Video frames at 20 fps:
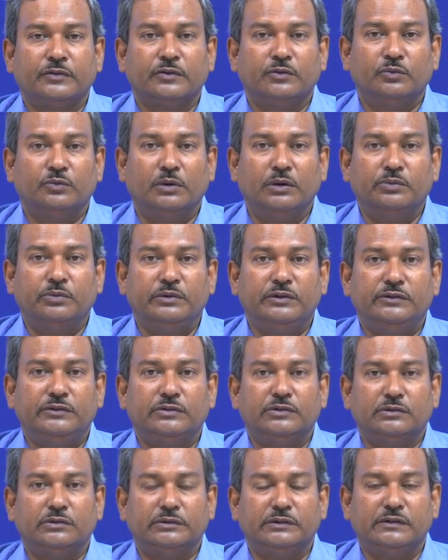What we
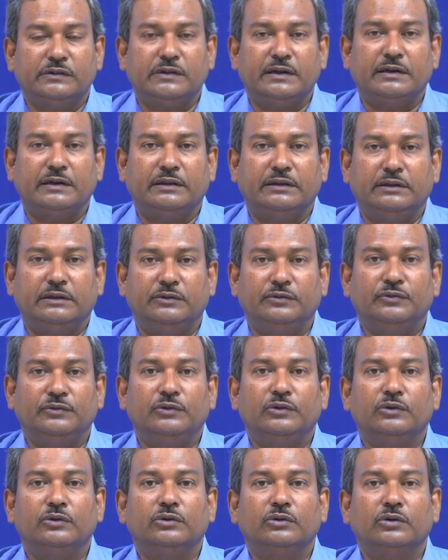saw is that the
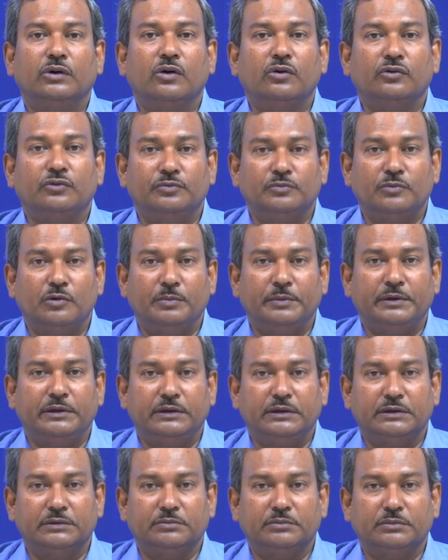flow of
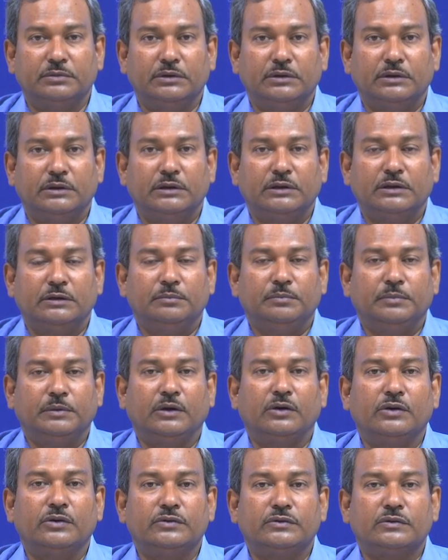momentum,
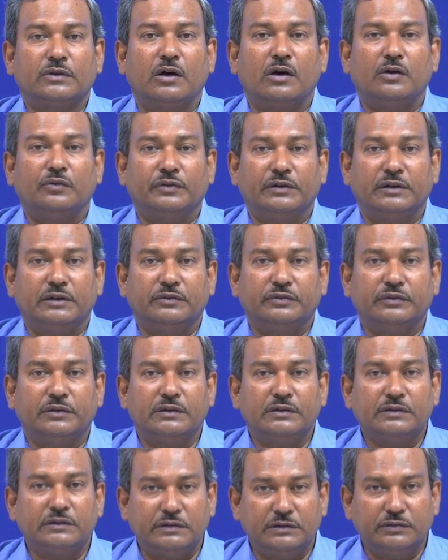because of a
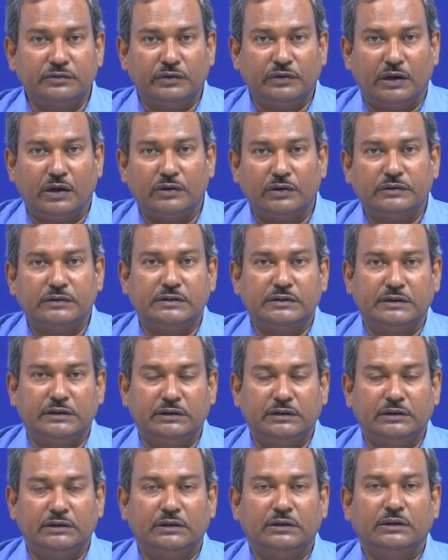difference in velocity
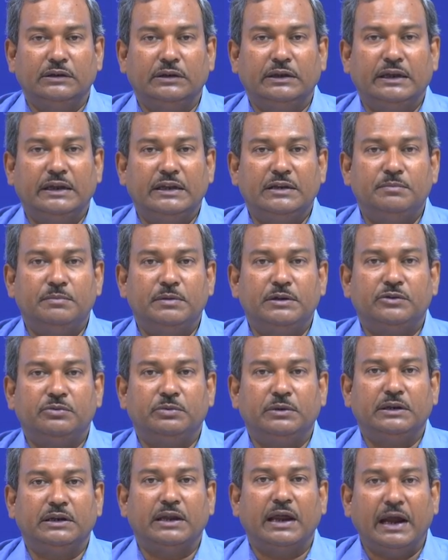in
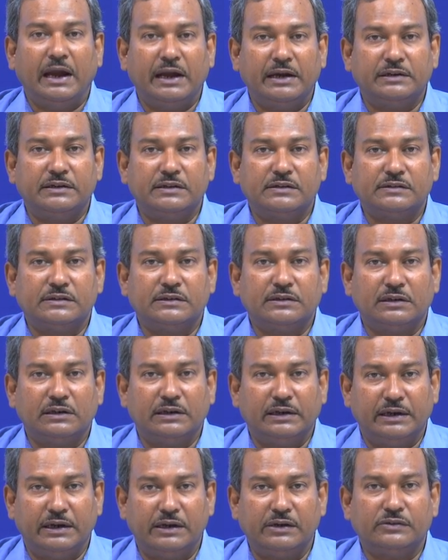between adjacent
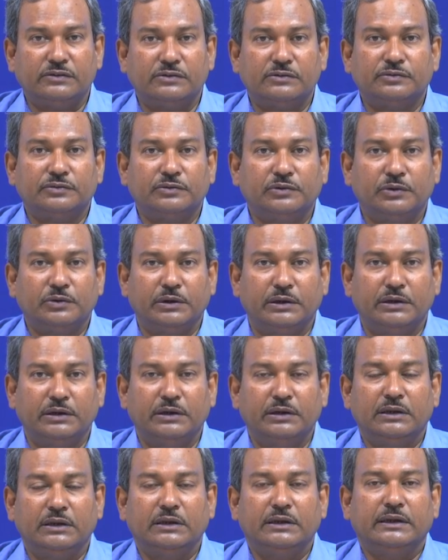layers of fluid,
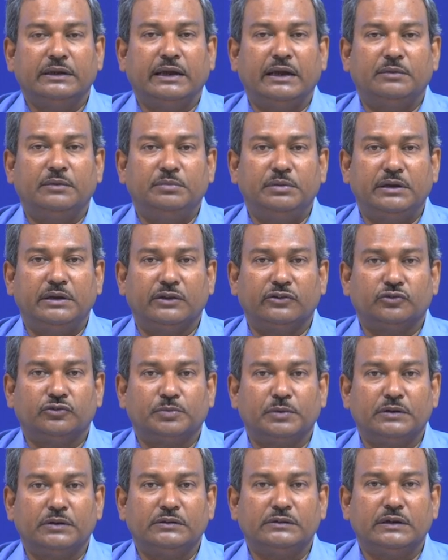can be
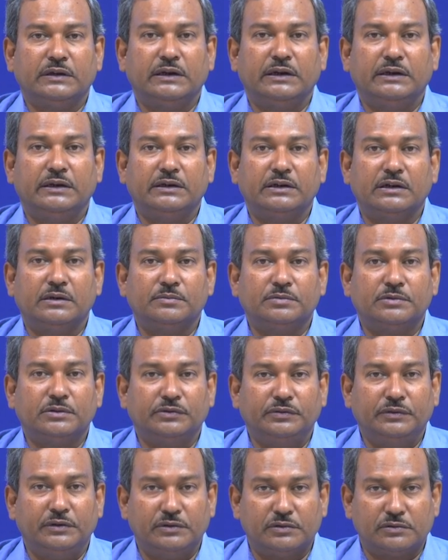expressed in terms
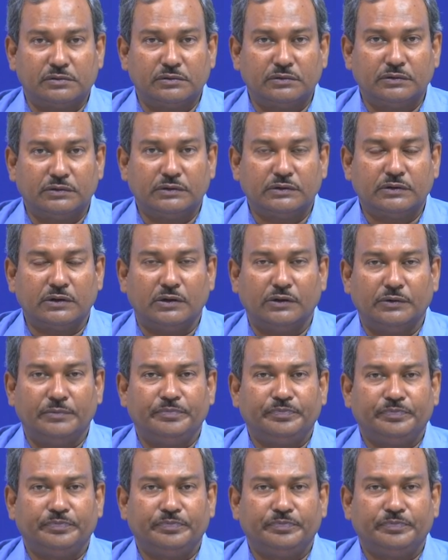of Newton's law.